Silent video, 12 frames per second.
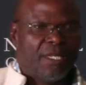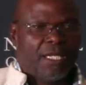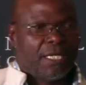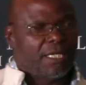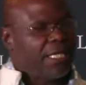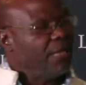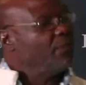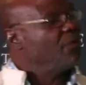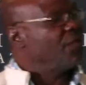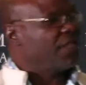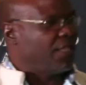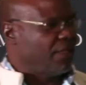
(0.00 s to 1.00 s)
He came
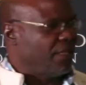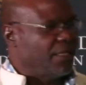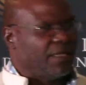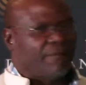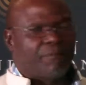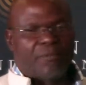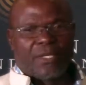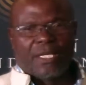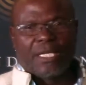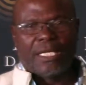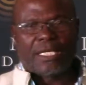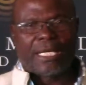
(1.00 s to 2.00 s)
with
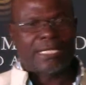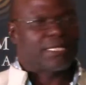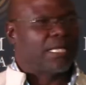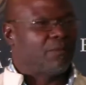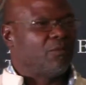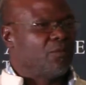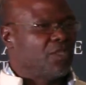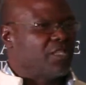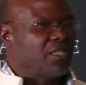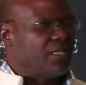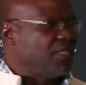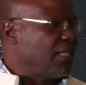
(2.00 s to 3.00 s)
a custom which
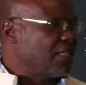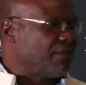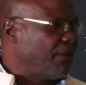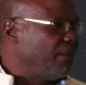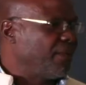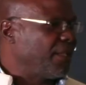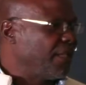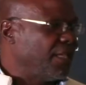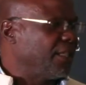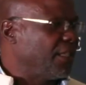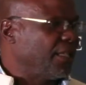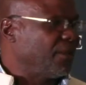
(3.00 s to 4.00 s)
he just
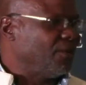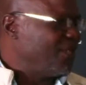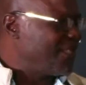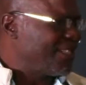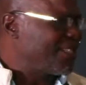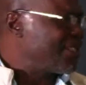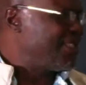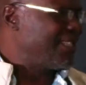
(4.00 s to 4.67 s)
fabricated, which is